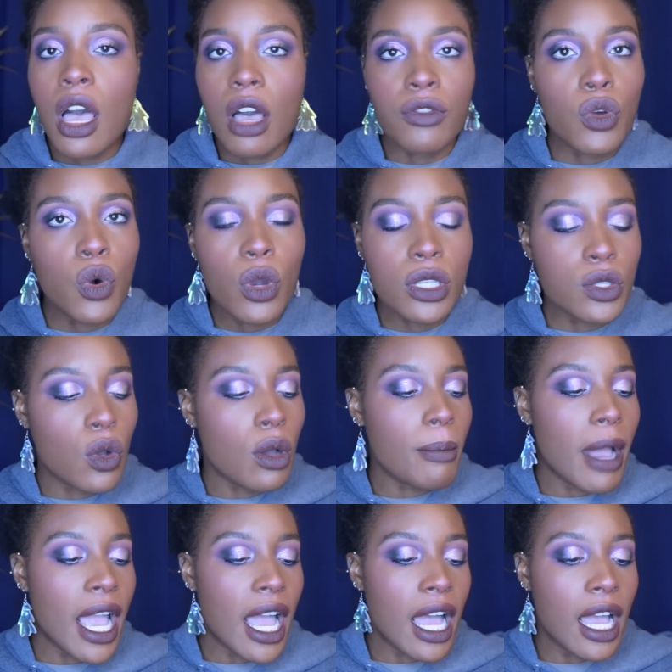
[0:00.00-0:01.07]
Of course, on
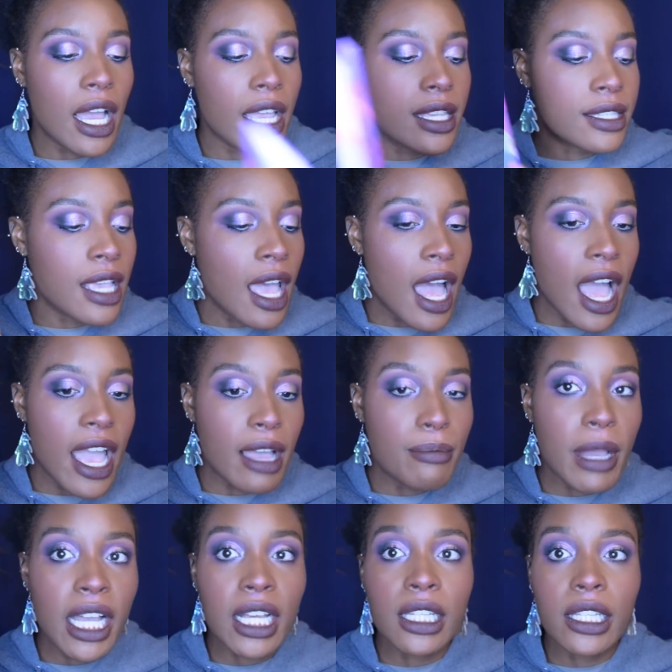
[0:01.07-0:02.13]
my eyes, I have
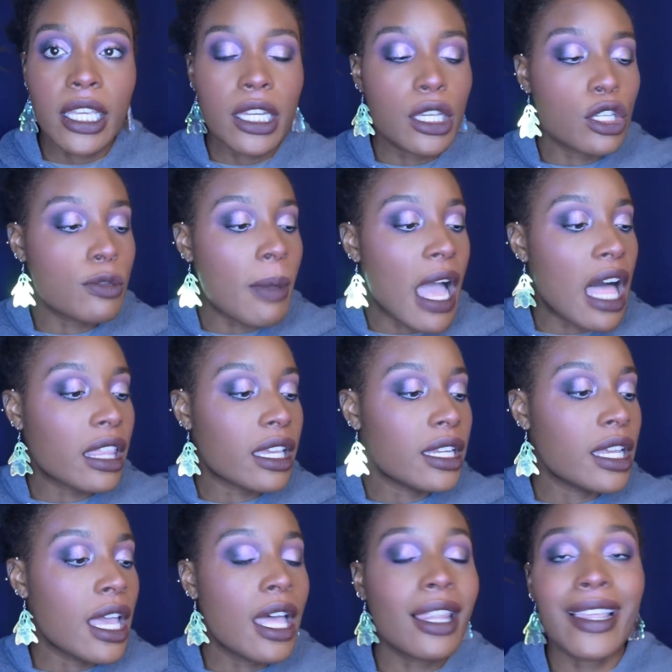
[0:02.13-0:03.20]
my Kaledios
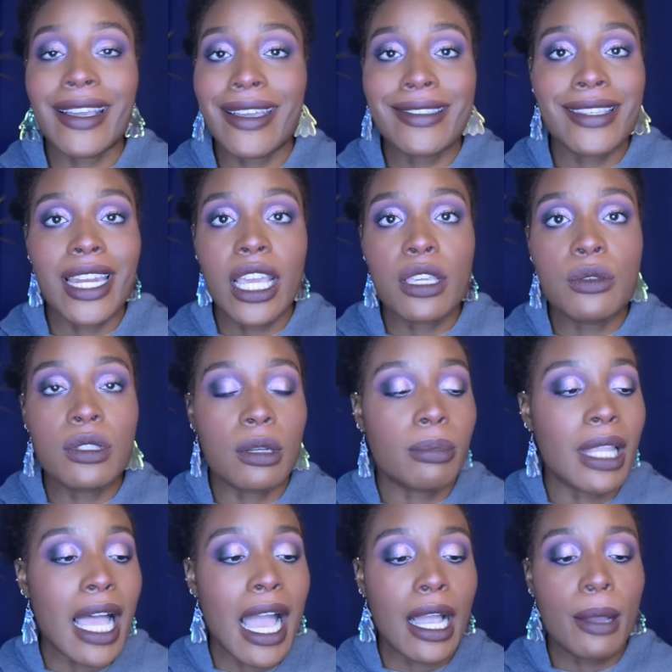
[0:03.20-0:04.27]
palette. Like I said, I used a
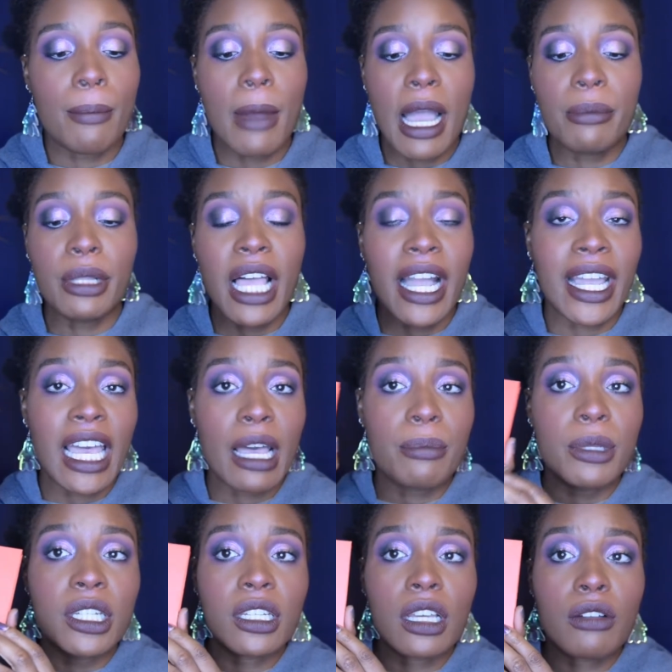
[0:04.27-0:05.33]
black. My black
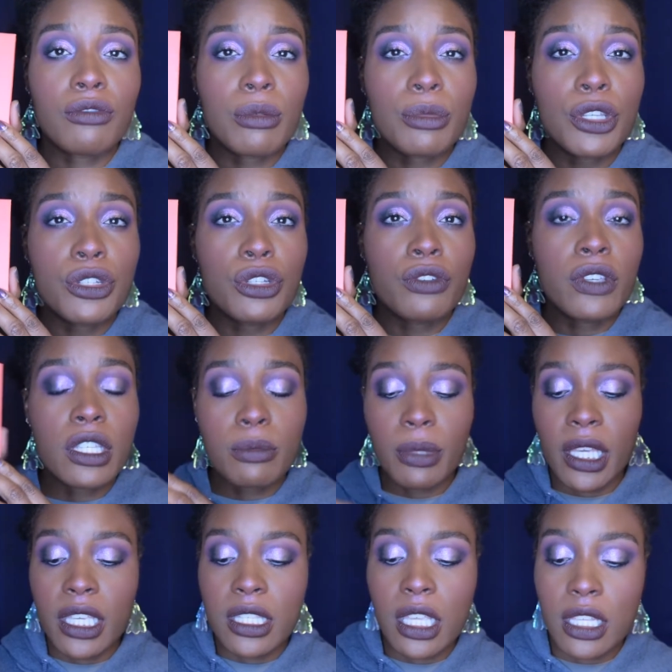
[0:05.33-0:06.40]
happened to come from the Juvie's
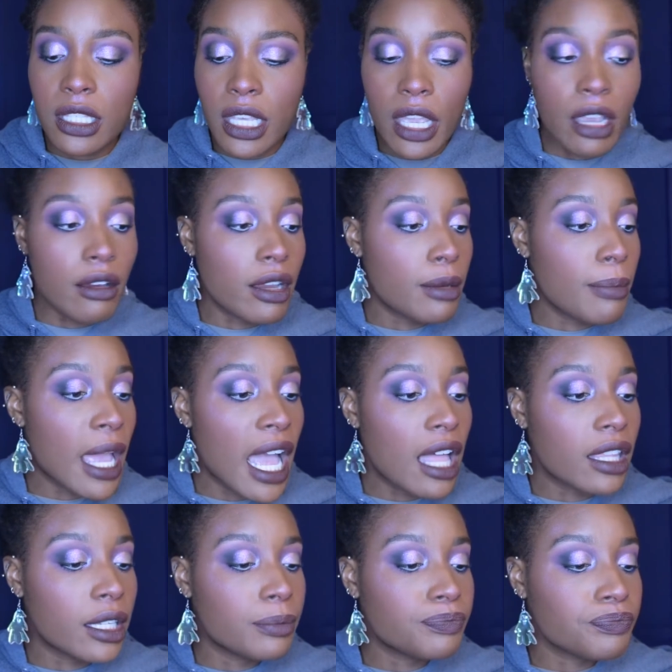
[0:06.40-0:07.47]
Place Saharan
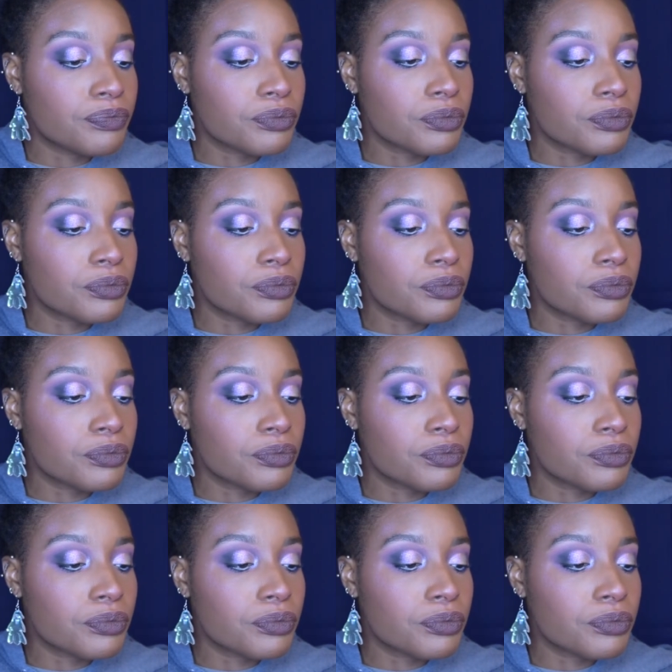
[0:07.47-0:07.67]
palette.